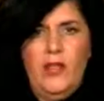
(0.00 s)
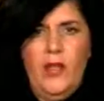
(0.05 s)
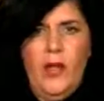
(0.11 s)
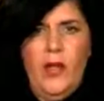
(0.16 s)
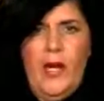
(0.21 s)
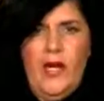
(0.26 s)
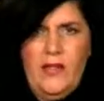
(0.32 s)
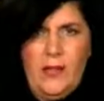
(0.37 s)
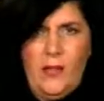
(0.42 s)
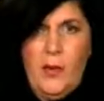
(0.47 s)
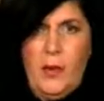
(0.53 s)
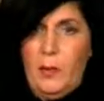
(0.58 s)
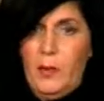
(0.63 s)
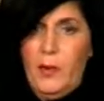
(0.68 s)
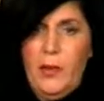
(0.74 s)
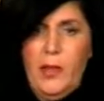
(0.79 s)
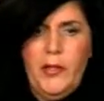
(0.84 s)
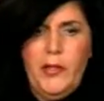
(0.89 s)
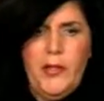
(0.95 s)
You know, as
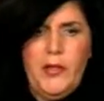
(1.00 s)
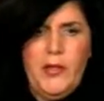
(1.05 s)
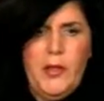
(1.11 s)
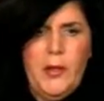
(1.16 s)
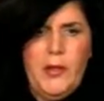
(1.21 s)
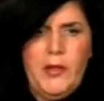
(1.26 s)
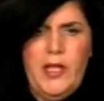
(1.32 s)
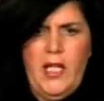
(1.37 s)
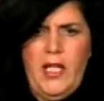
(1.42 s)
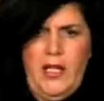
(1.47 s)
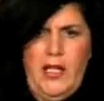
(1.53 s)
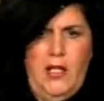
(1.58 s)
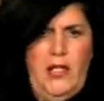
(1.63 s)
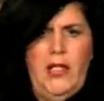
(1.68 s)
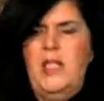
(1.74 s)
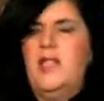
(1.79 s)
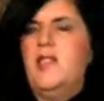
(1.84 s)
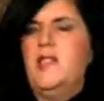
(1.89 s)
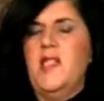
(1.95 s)
reporters, we're like,
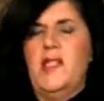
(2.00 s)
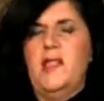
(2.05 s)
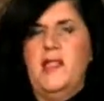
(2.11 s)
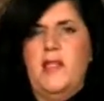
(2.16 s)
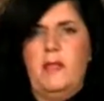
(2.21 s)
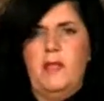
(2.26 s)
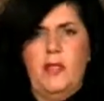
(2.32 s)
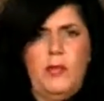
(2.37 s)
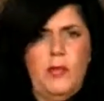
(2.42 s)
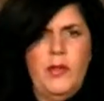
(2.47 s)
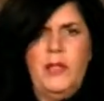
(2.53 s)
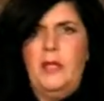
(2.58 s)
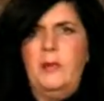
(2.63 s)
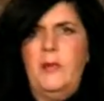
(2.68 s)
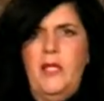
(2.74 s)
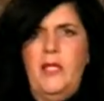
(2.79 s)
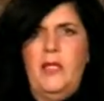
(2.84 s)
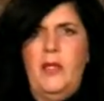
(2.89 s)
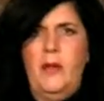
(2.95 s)
he says something, we're
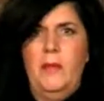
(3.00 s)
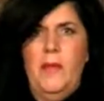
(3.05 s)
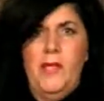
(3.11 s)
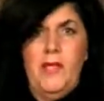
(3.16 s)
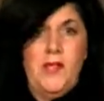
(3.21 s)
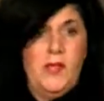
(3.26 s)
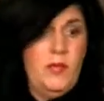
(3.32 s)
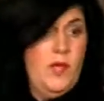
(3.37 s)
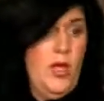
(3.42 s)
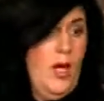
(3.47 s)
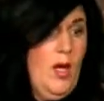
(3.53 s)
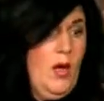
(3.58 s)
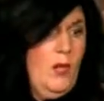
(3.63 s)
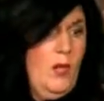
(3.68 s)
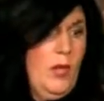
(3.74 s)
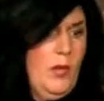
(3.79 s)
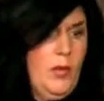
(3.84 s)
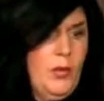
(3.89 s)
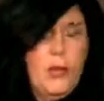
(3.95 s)
going to ban all Muslims.
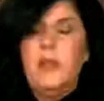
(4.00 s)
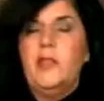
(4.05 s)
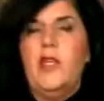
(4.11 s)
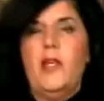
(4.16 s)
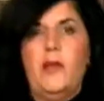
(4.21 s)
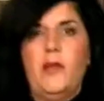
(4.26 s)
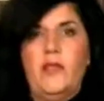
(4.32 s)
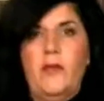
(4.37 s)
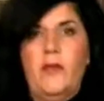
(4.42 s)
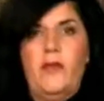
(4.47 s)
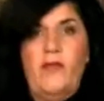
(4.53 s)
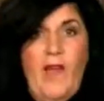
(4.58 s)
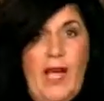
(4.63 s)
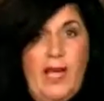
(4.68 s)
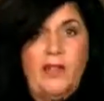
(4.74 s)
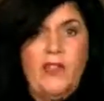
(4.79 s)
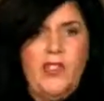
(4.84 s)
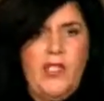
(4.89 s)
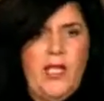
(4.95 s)
Well, we're going to
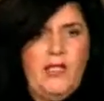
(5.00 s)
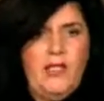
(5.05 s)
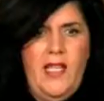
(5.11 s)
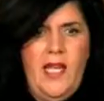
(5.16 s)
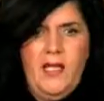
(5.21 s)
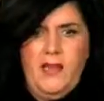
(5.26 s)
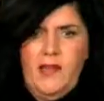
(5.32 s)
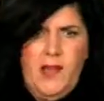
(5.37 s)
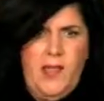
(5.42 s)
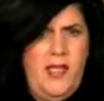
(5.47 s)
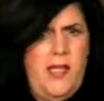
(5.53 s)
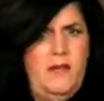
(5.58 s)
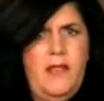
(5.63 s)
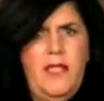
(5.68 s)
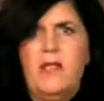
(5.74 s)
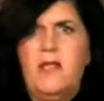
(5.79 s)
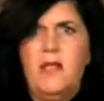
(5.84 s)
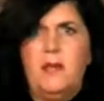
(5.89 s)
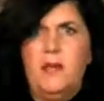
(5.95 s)
fact check that and see
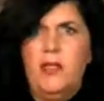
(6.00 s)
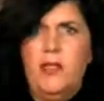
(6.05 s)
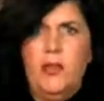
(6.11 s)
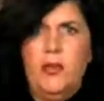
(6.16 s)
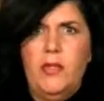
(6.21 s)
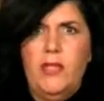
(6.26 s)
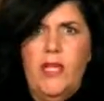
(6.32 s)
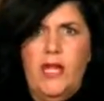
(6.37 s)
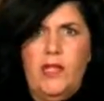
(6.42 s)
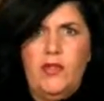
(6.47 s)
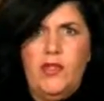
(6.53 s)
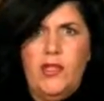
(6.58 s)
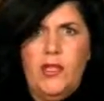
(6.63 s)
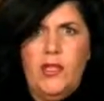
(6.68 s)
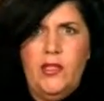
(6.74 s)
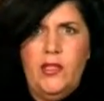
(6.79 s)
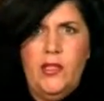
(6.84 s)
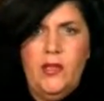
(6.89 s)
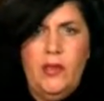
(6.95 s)
if that's something you can
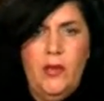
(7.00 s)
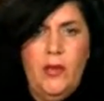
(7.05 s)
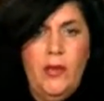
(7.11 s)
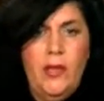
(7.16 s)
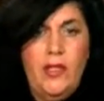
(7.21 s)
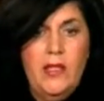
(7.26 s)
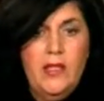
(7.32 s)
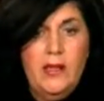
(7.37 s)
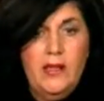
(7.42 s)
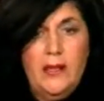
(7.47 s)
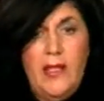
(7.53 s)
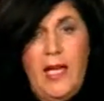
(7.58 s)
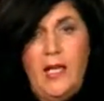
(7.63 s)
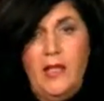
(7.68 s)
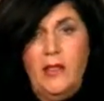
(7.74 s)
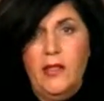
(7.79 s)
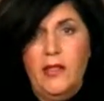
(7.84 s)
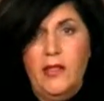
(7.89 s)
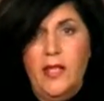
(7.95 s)
actually do.
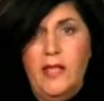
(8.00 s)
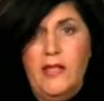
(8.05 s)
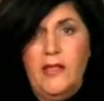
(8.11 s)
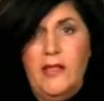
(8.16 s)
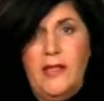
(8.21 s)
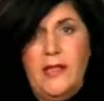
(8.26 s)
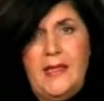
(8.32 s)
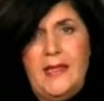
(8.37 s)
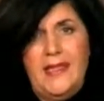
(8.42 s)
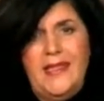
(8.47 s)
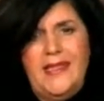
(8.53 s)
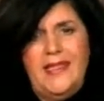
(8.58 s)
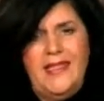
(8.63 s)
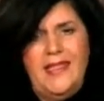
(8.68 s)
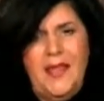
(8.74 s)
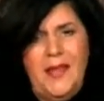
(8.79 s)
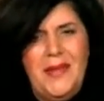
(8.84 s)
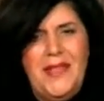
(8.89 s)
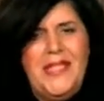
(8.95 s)
They look at it as like,
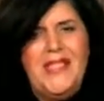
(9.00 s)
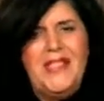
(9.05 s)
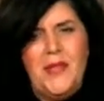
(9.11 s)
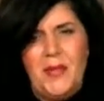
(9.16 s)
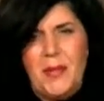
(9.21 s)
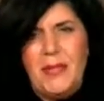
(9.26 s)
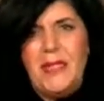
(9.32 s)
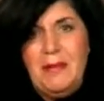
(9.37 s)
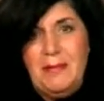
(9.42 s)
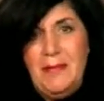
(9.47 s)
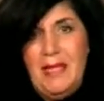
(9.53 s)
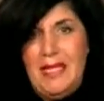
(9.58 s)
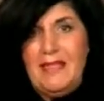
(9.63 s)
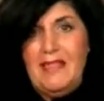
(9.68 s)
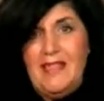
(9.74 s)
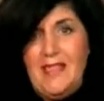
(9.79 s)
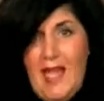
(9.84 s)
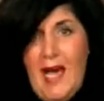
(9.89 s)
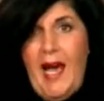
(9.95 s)
you know, he doesn't really
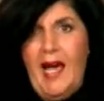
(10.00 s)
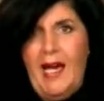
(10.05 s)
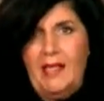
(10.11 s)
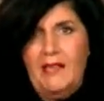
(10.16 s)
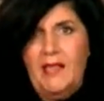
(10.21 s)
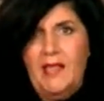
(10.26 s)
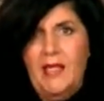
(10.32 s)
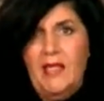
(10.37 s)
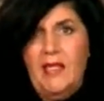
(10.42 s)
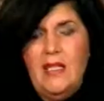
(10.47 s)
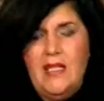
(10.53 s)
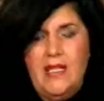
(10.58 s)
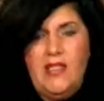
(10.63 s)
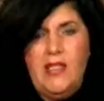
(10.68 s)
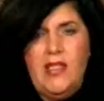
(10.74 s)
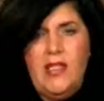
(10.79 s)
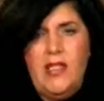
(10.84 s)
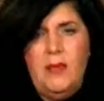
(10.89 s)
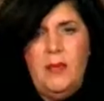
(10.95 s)
mean that.
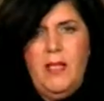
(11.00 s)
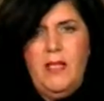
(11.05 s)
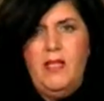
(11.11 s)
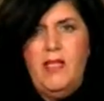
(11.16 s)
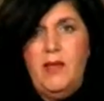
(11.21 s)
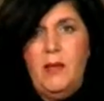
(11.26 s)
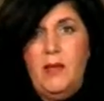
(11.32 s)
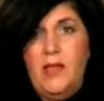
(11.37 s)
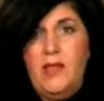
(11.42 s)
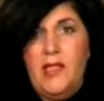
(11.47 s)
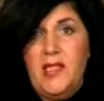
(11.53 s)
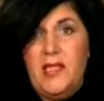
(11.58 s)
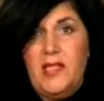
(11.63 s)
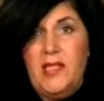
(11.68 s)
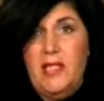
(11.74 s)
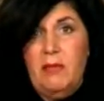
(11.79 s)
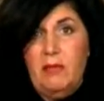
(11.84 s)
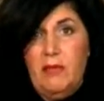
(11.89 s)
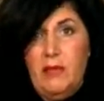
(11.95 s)
He just means he wants
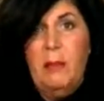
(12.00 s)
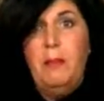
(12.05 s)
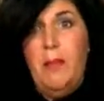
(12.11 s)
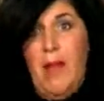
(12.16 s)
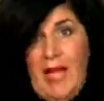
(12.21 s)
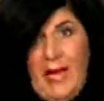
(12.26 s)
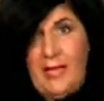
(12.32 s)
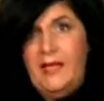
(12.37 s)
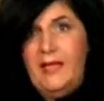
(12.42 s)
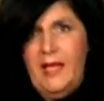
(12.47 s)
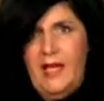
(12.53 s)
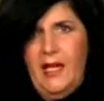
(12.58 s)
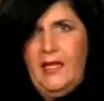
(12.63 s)
to keep the bad